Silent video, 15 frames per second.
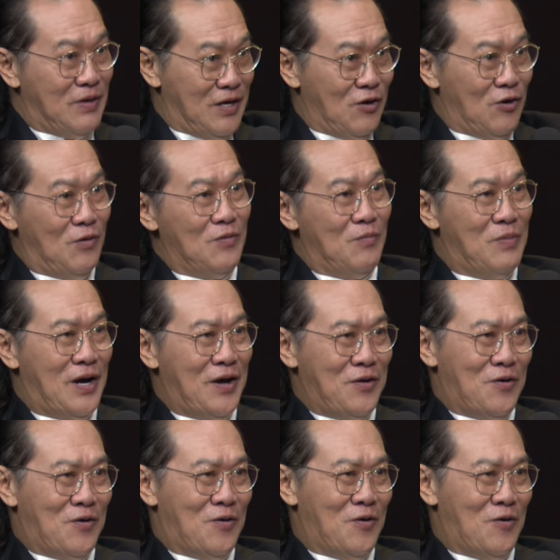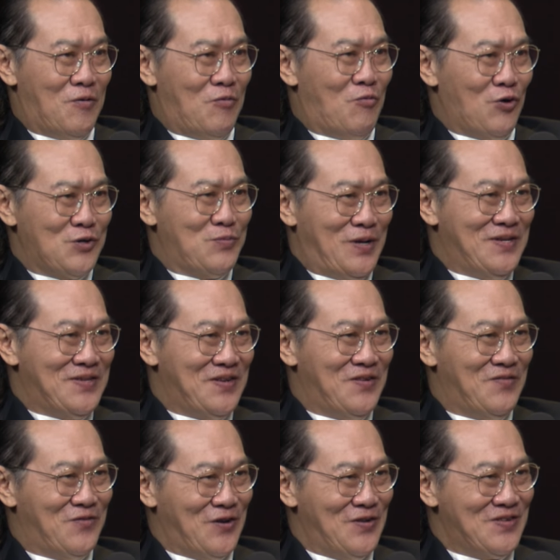your wash basin,
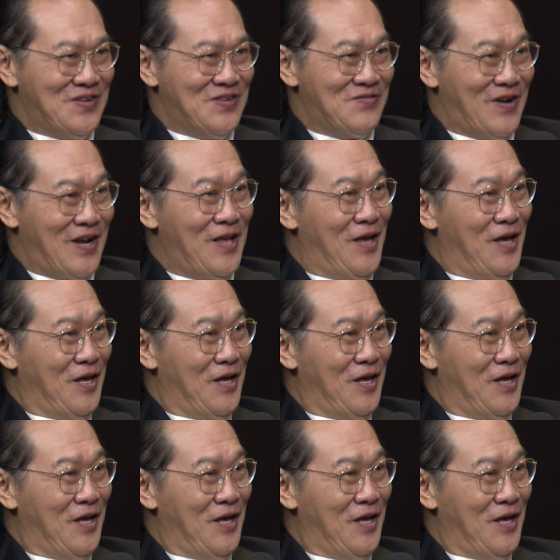for instance, right?